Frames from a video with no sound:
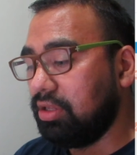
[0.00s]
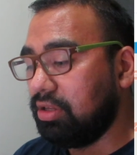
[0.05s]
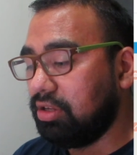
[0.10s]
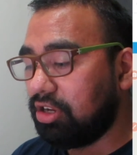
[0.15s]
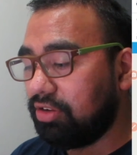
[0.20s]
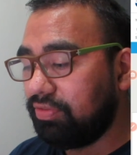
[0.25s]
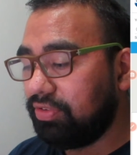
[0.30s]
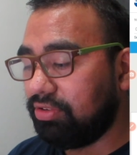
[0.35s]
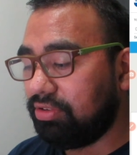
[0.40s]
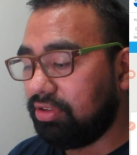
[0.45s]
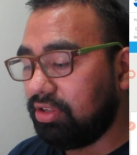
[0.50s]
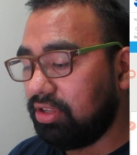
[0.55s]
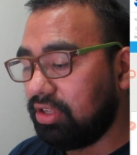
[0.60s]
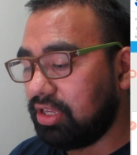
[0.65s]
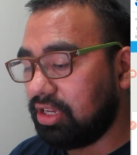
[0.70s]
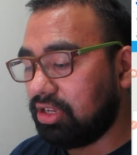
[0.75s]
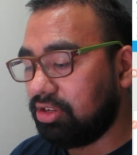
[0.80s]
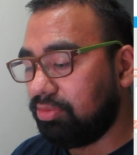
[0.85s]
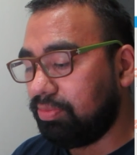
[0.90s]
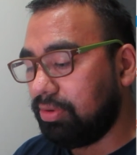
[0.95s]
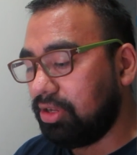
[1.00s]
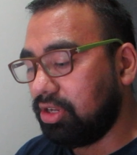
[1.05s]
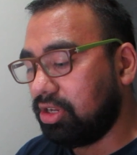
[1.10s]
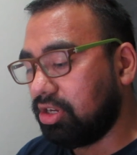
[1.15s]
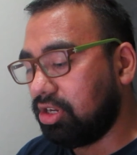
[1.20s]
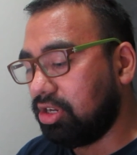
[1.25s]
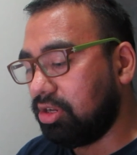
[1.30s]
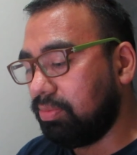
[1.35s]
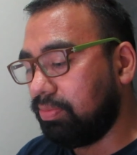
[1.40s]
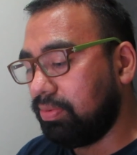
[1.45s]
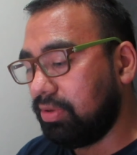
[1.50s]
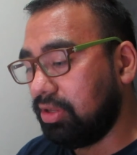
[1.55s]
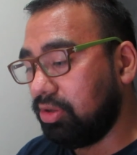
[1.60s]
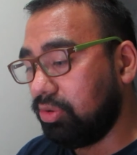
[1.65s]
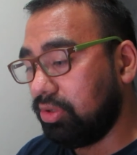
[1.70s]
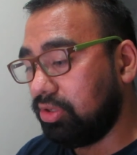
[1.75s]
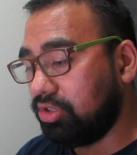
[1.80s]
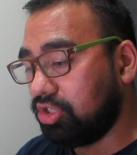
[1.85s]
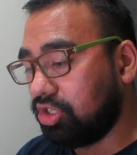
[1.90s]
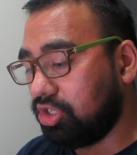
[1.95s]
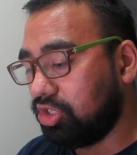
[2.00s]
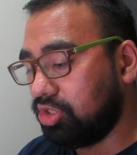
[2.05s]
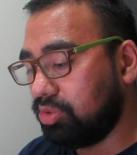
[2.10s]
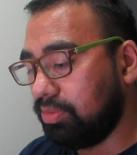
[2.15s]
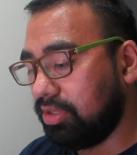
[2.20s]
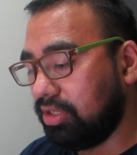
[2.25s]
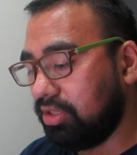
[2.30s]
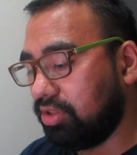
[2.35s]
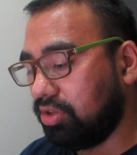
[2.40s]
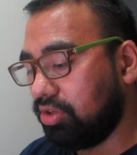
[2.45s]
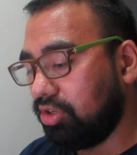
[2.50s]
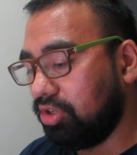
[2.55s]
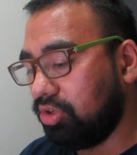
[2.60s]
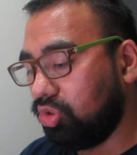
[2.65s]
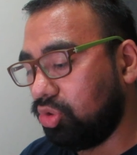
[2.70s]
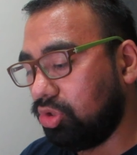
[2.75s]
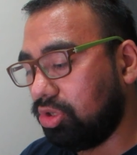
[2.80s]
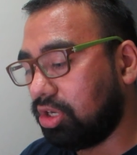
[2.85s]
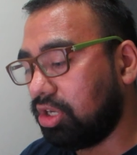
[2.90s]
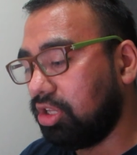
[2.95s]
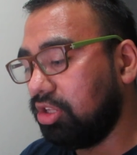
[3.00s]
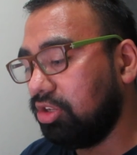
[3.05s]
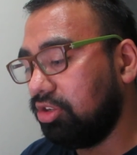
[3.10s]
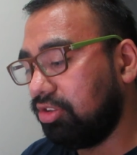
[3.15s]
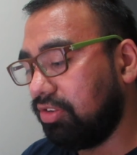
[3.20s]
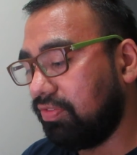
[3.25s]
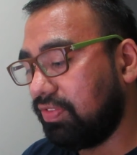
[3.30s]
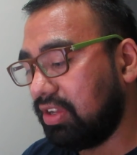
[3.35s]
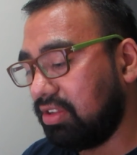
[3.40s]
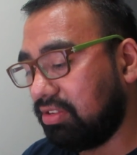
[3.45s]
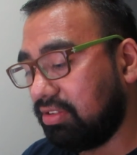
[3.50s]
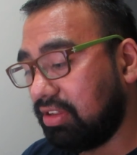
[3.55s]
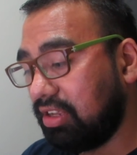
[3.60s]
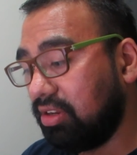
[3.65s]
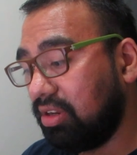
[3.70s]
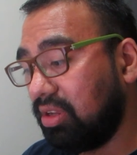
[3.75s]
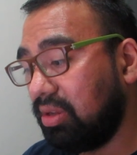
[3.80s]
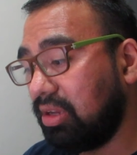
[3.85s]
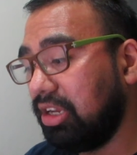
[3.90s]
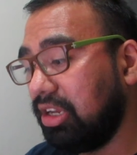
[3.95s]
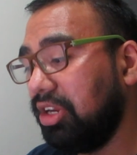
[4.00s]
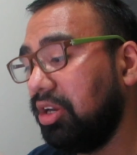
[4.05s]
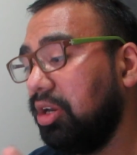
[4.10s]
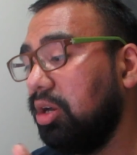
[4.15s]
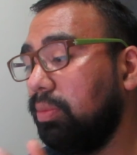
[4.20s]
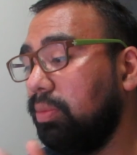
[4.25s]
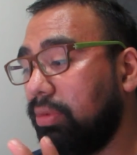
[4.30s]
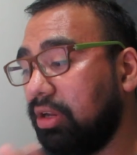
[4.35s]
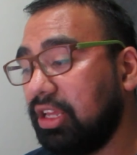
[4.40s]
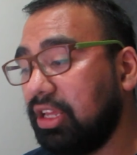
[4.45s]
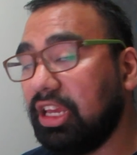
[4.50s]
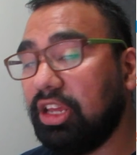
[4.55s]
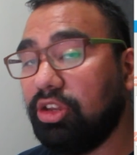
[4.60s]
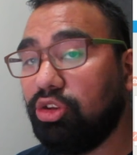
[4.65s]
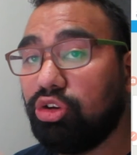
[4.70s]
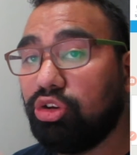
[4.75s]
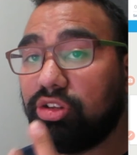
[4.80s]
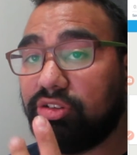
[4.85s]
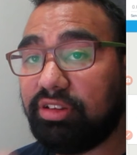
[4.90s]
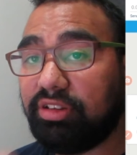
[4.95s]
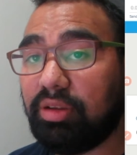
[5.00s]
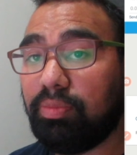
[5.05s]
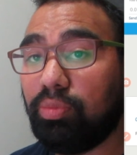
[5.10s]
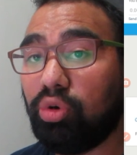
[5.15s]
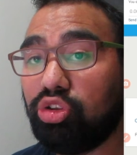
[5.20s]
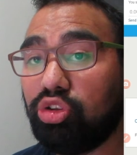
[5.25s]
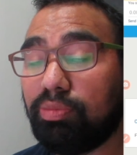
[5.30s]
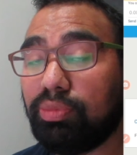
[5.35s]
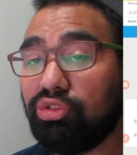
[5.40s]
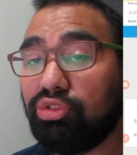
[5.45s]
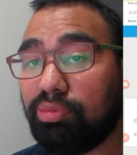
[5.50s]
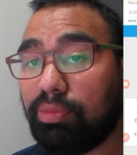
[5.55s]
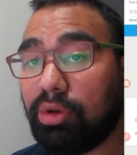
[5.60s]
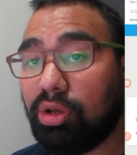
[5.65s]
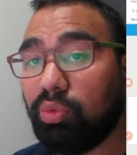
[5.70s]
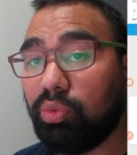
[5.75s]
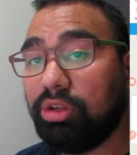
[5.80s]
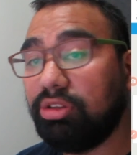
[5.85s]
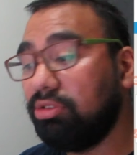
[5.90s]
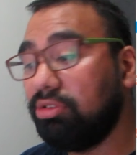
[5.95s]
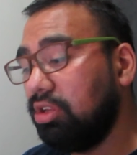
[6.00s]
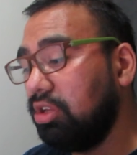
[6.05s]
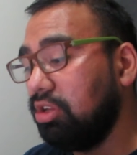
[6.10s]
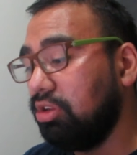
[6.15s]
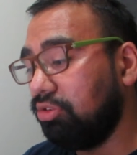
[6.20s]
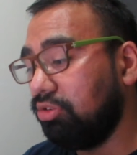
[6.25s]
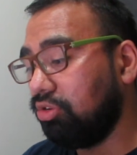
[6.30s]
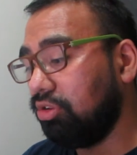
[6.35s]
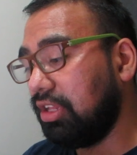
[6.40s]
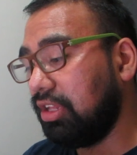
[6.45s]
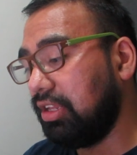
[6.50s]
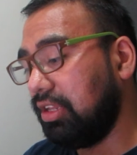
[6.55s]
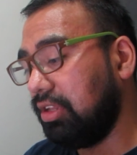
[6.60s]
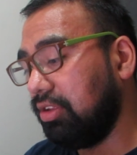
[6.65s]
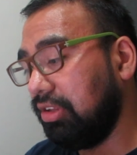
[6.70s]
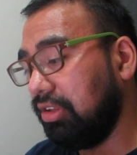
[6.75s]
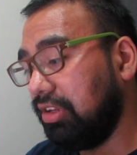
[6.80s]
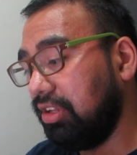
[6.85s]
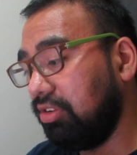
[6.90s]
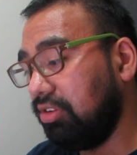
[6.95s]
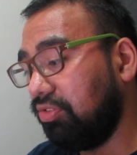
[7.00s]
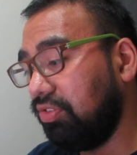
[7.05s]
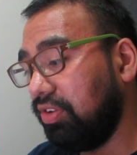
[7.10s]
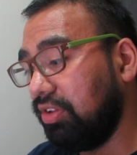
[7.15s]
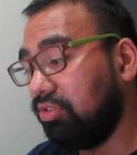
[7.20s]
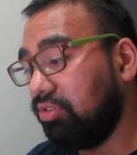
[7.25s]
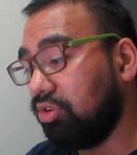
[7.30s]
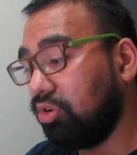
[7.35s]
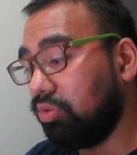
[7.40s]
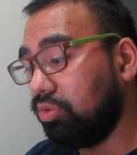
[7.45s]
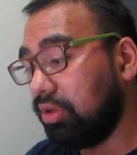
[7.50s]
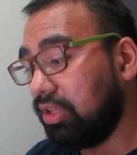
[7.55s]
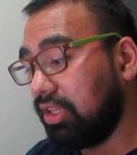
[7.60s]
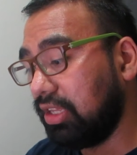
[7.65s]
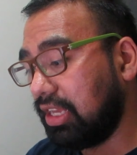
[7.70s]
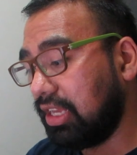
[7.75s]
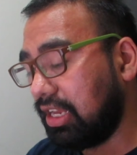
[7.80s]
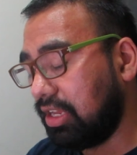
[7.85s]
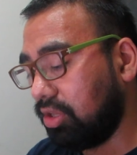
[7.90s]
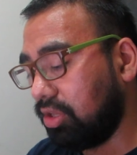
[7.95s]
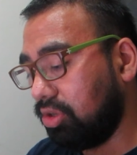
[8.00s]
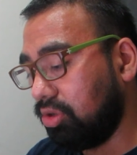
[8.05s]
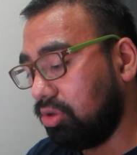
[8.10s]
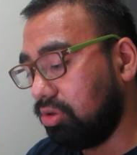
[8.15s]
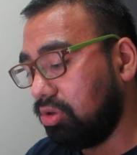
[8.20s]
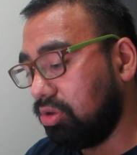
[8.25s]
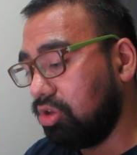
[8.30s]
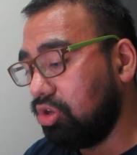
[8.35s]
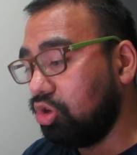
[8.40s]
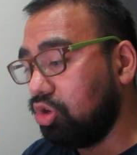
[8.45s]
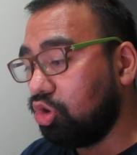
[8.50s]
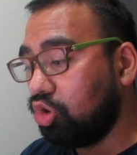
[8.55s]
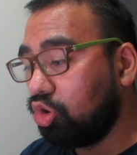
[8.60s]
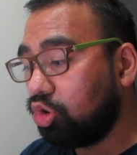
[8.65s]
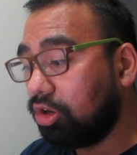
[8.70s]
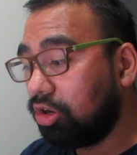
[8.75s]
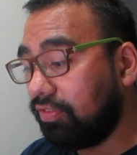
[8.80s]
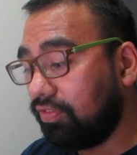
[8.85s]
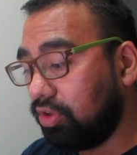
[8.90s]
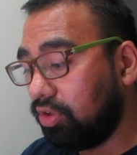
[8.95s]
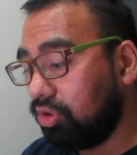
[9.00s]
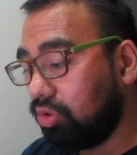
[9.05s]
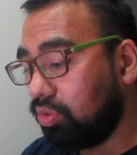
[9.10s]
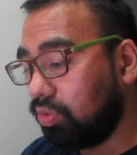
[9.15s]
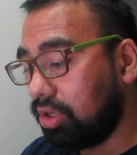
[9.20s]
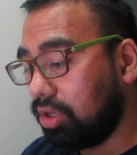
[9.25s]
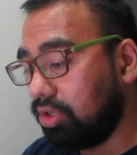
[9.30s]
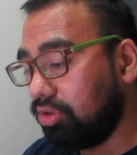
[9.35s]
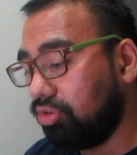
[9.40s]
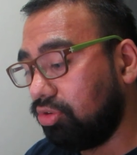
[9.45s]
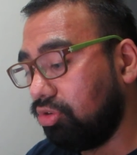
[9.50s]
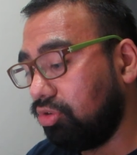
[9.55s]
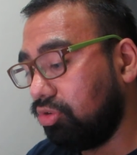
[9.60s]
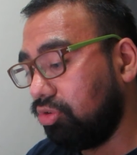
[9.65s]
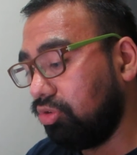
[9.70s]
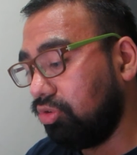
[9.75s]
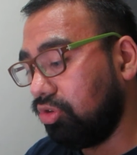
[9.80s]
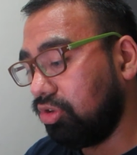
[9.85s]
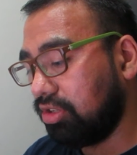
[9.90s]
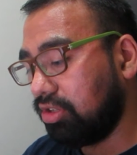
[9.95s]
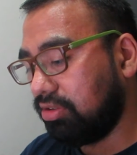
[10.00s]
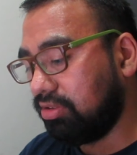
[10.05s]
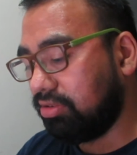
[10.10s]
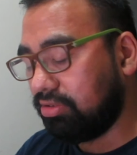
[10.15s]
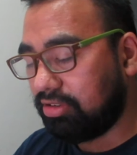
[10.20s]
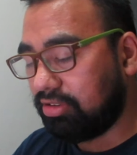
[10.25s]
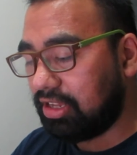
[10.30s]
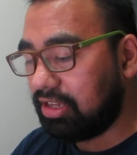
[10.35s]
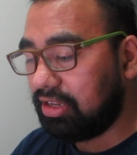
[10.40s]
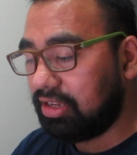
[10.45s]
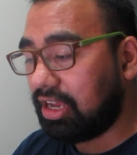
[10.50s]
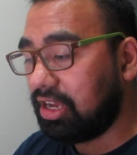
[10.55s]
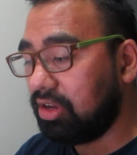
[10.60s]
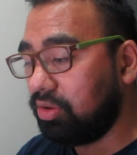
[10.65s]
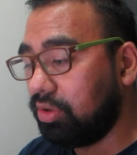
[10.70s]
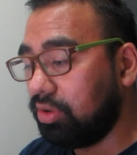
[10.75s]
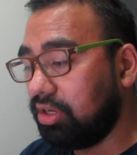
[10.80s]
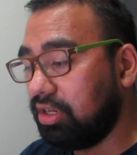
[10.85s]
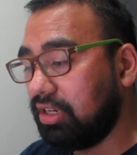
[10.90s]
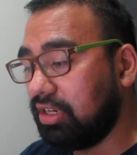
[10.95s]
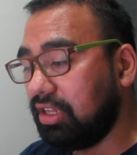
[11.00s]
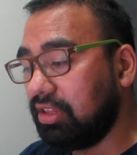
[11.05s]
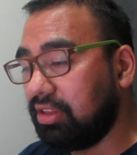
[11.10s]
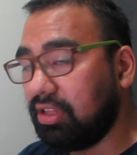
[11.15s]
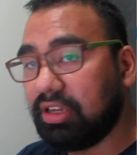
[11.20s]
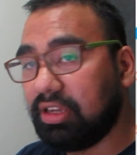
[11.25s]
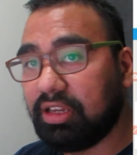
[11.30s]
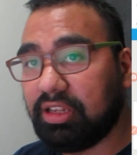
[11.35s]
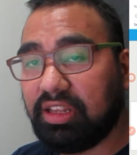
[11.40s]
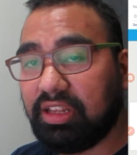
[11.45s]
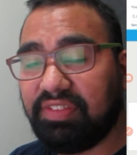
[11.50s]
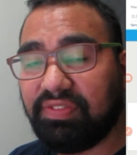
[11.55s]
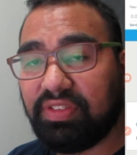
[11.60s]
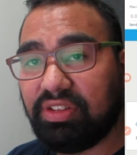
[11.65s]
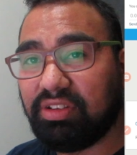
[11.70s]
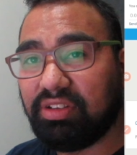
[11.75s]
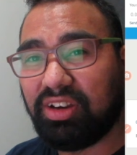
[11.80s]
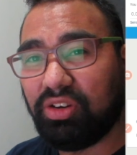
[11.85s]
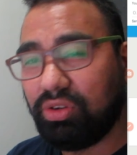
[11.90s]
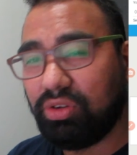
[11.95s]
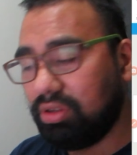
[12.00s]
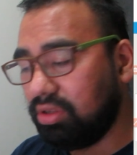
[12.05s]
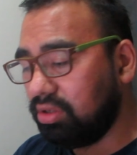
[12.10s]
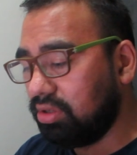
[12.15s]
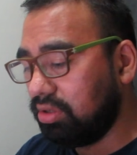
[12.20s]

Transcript: obviously cash pickup. It would charge me $32 if I sent higher. But again, you could send multiple small ones, so then these fees don't really get you. Or if you don't want to, you could send that one, and I think it evens out.